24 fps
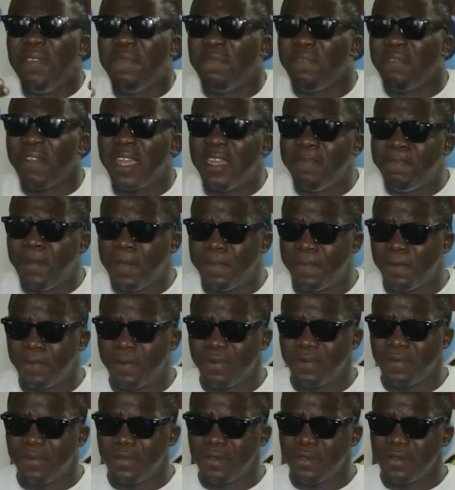different people,
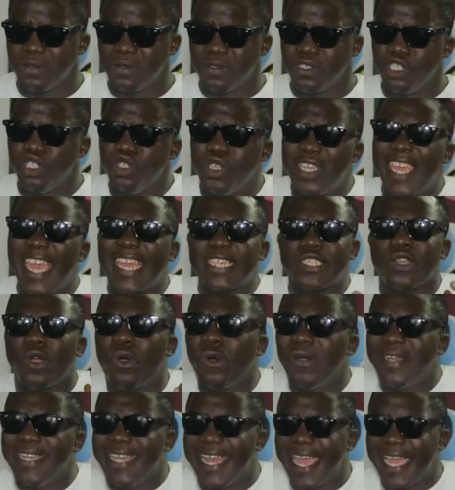you get
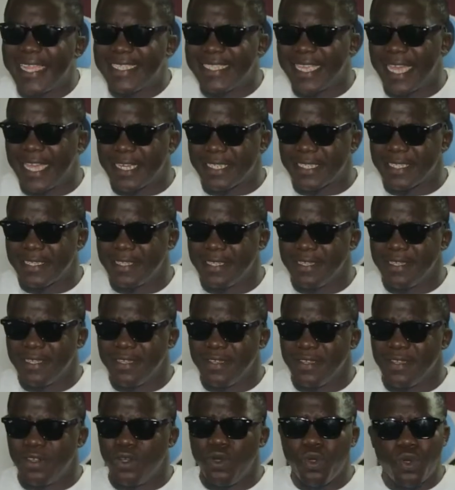connected.
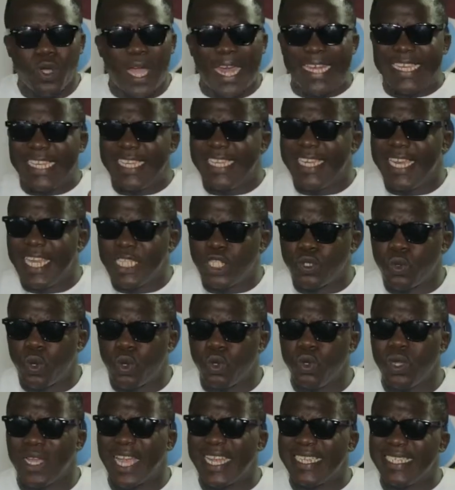Look at the network.
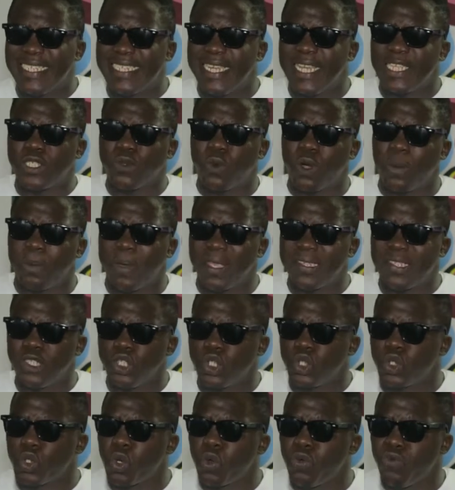Look at the network. It
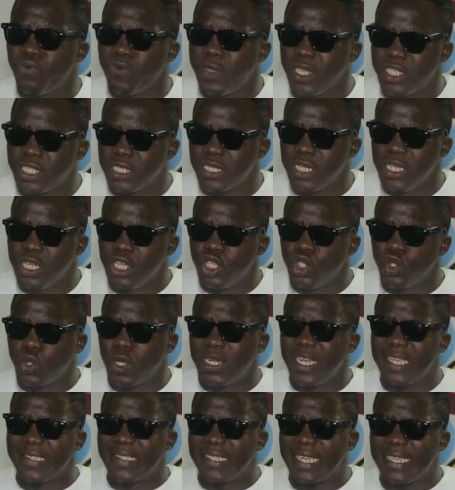is so rich to
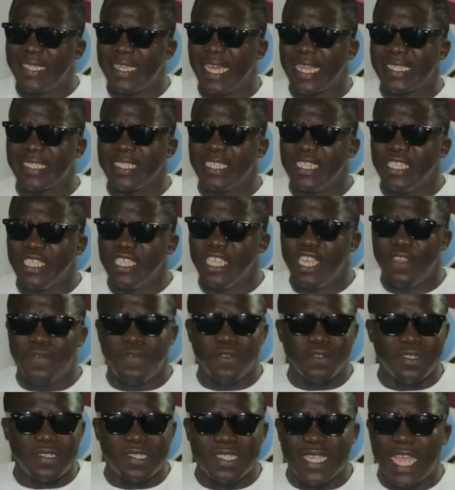understand that if
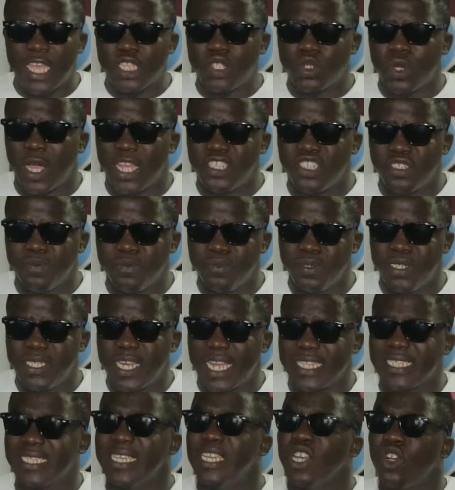you decide to attribute
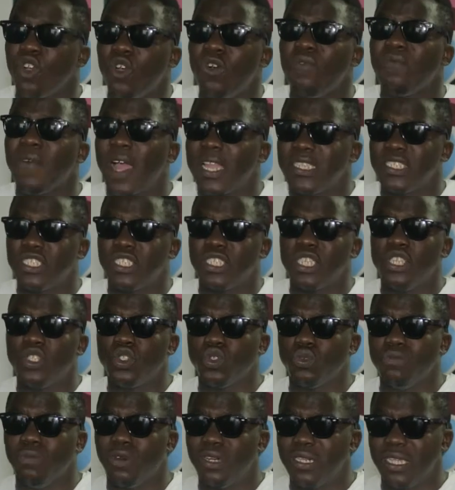that, convert it
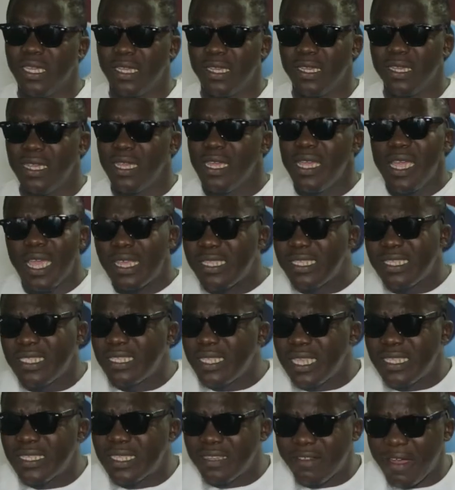into money. It
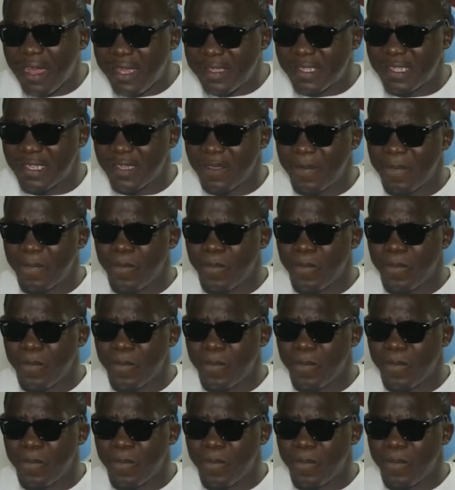is, it's crazy.